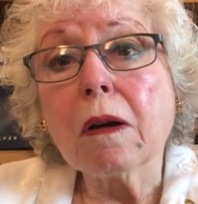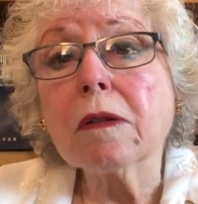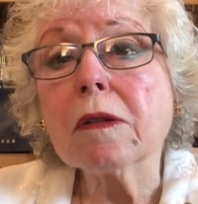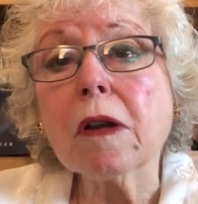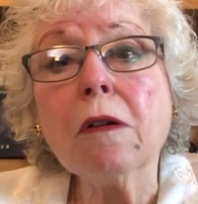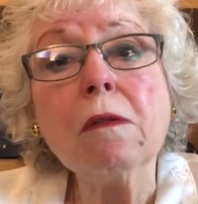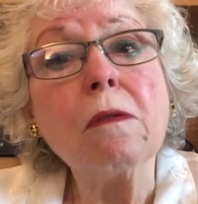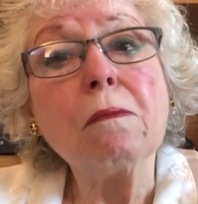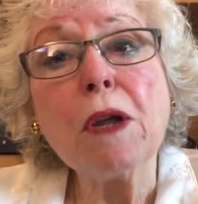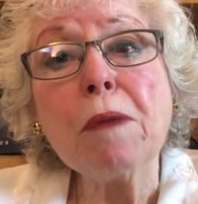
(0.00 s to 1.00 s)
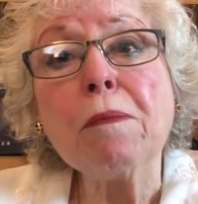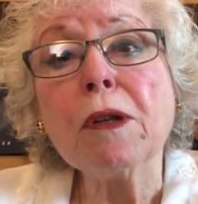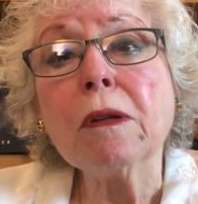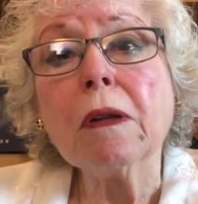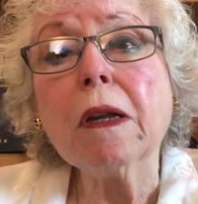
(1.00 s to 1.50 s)
So
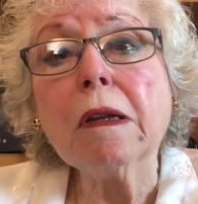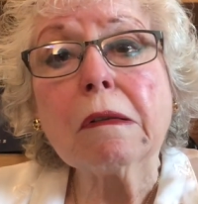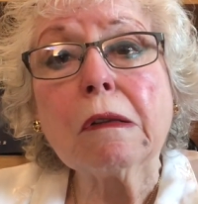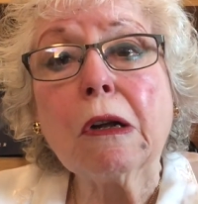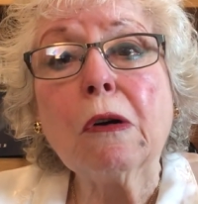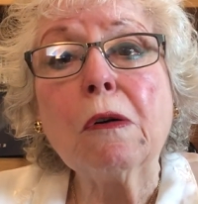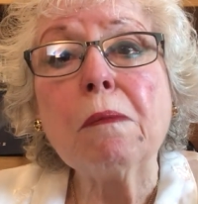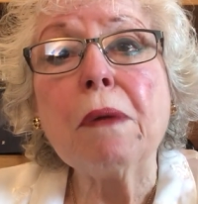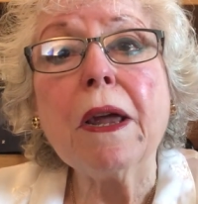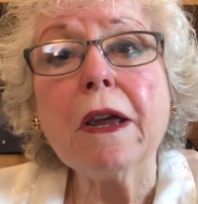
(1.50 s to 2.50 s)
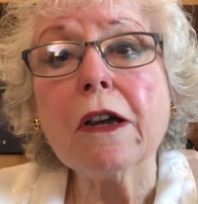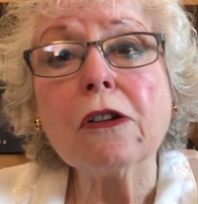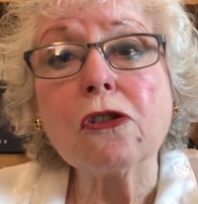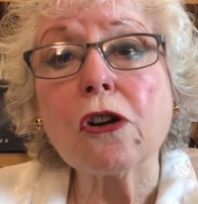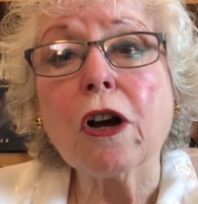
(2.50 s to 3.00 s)
people in
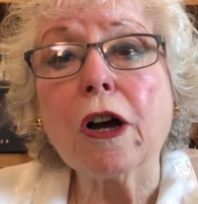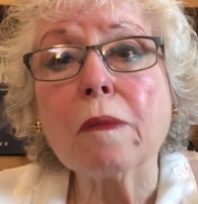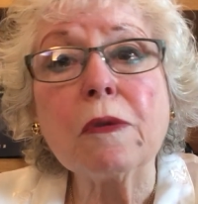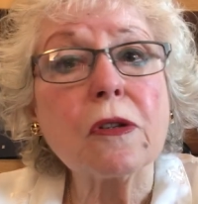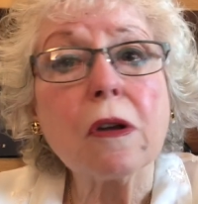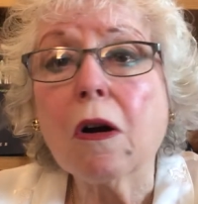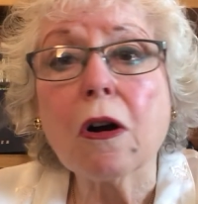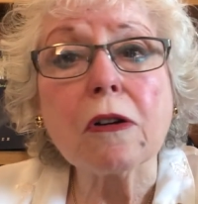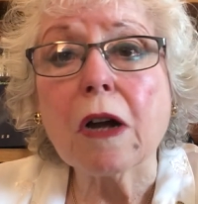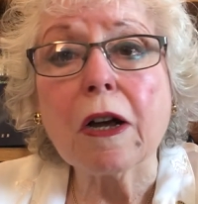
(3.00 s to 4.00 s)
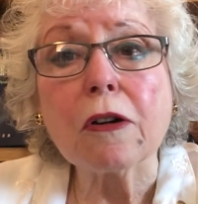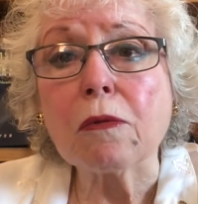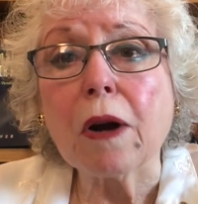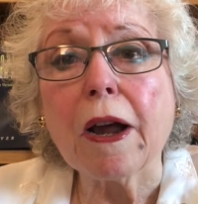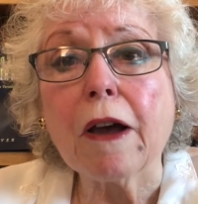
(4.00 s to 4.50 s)
low-paying jobs are not
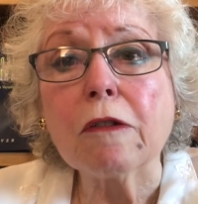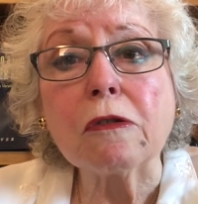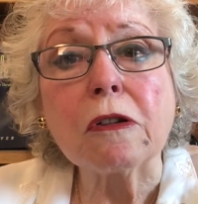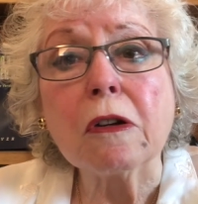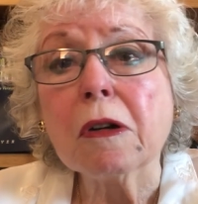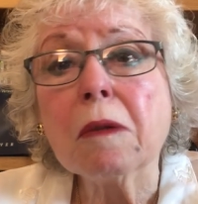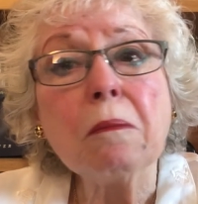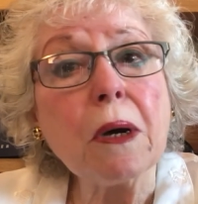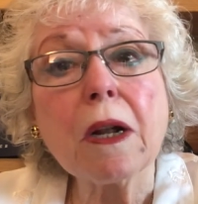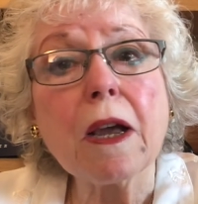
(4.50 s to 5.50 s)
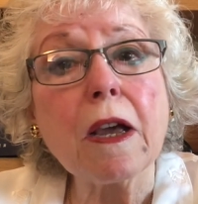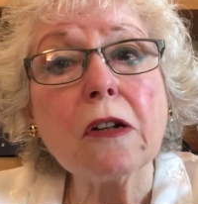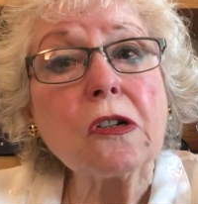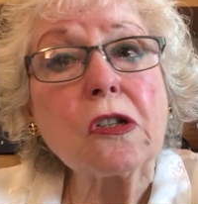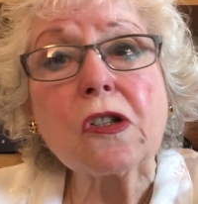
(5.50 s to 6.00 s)
around. But I
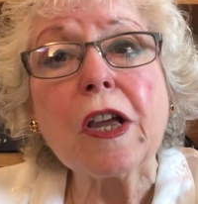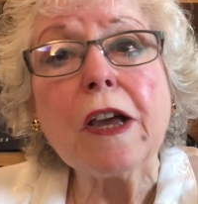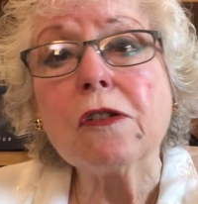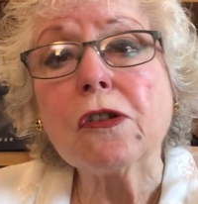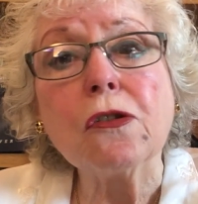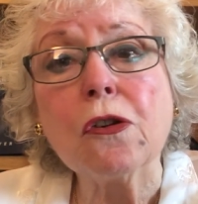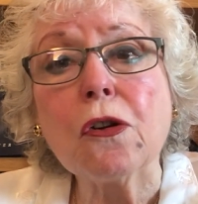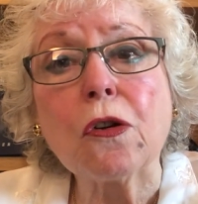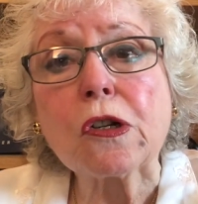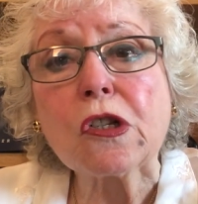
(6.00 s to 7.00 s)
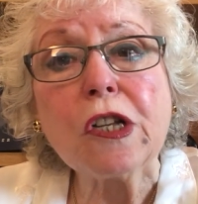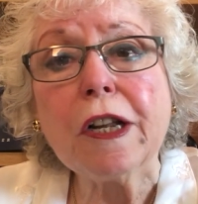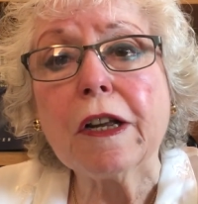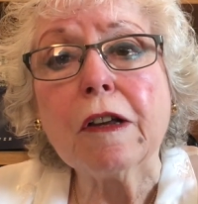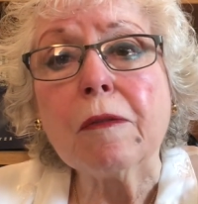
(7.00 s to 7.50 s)
understand in New York
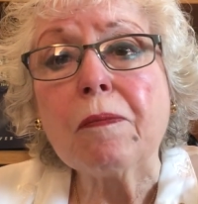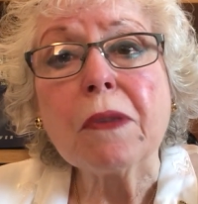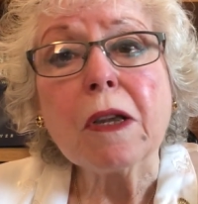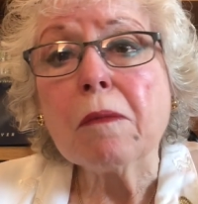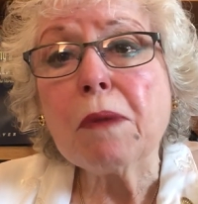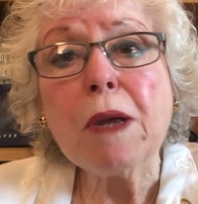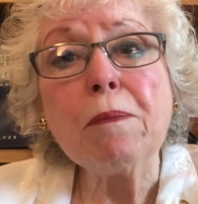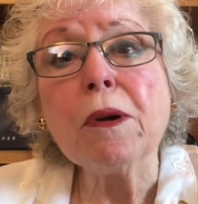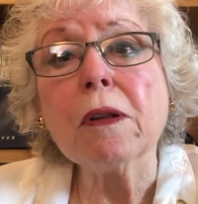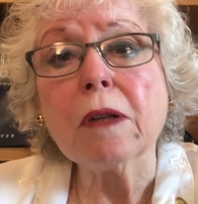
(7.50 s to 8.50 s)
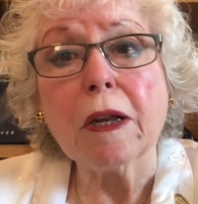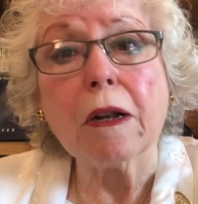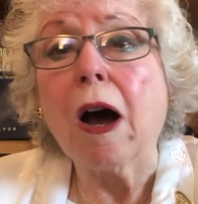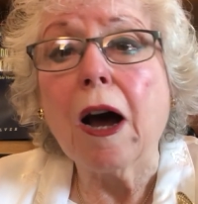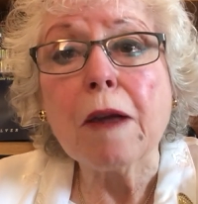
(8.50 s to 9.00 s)
City, people in
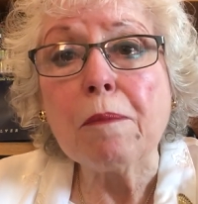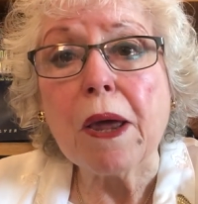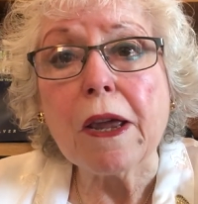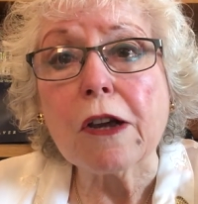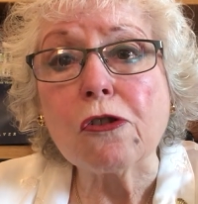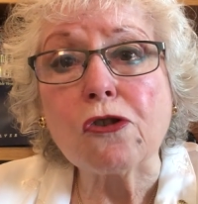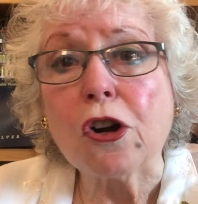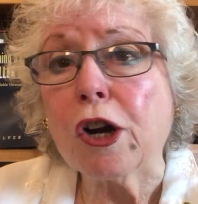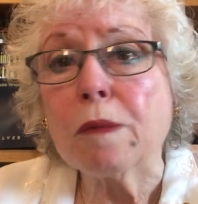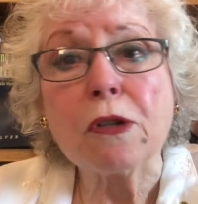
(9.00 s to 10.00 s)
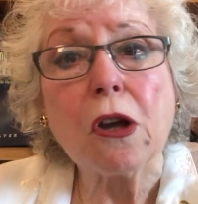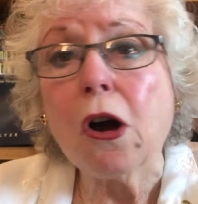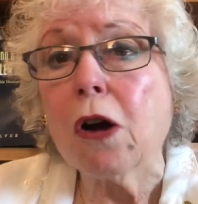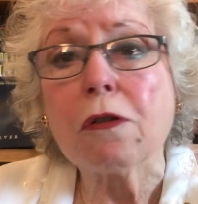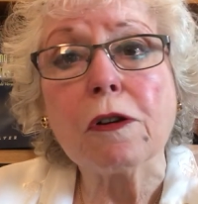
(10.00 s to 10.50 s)
high-paying jobs
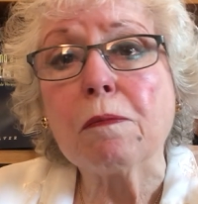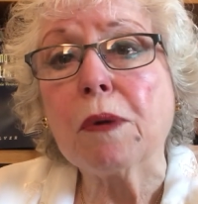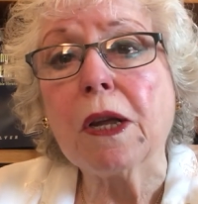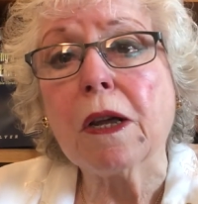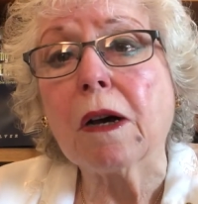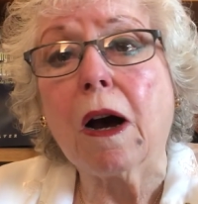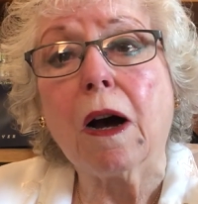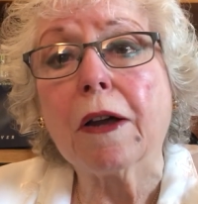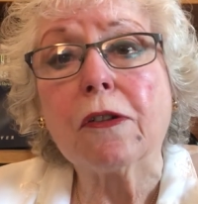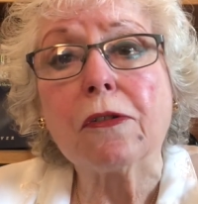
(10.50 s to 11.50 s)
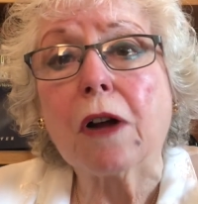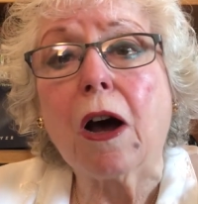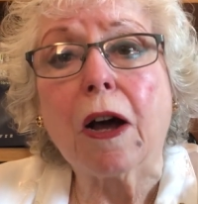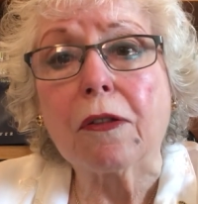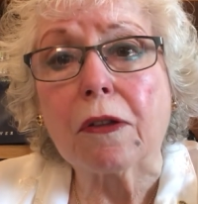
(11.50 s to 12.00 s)
aren't being hired
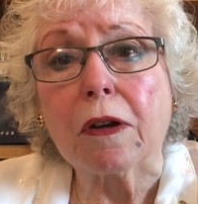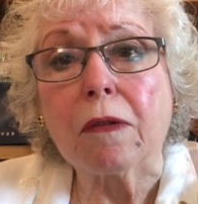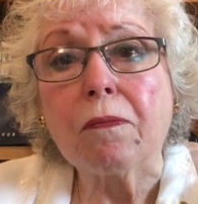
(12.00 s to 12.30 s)
either.